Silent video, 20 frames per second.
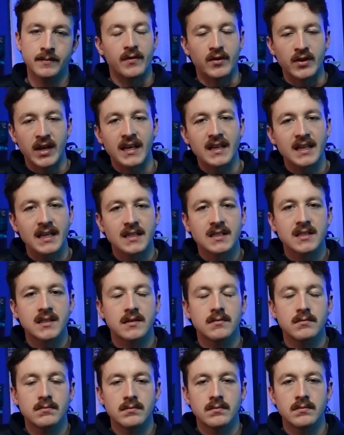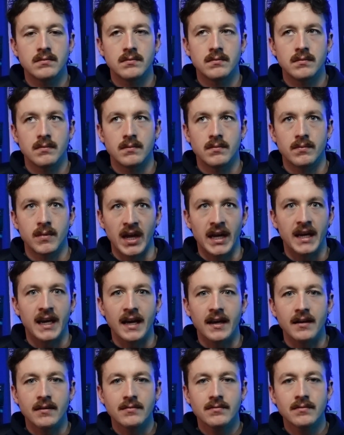If you like this, like
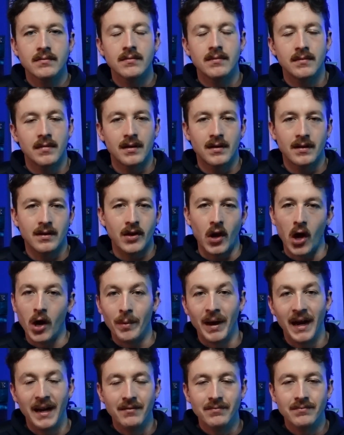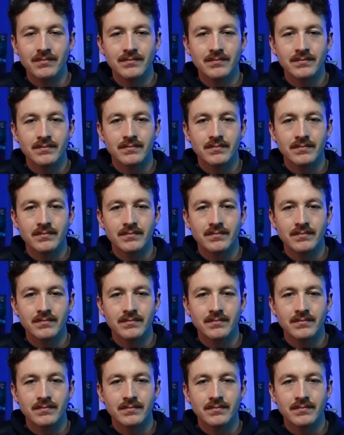it, comment.